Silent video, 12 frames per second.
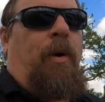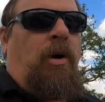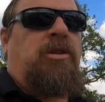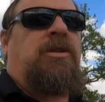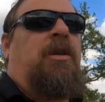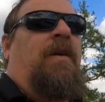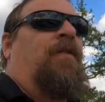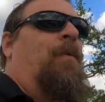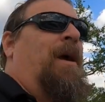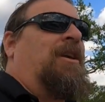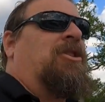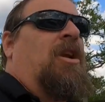personal
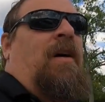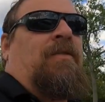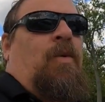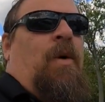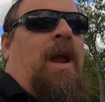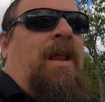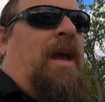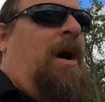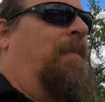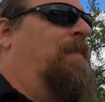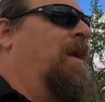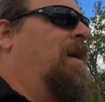information off the radio.